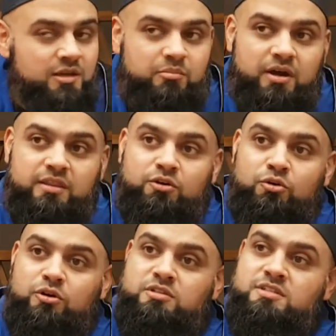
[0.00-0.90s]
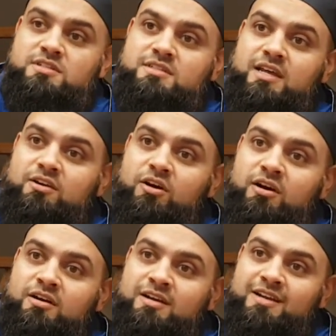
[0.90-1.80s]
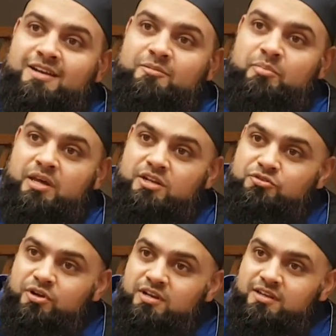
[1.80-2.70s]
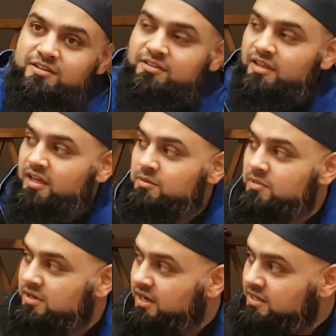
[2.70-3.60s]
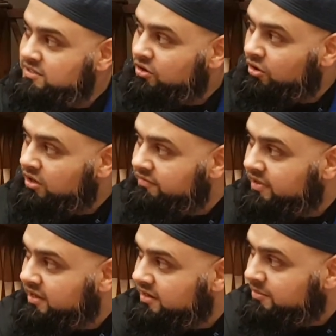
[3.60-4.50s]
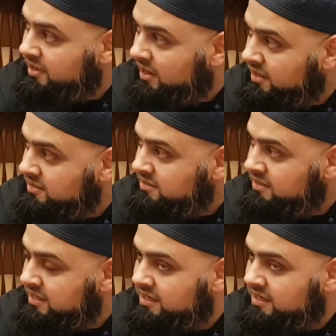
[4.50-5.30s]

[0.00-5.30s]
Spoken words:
by the horses that are penetrating into the enemy lines, the heart of the enemy lines.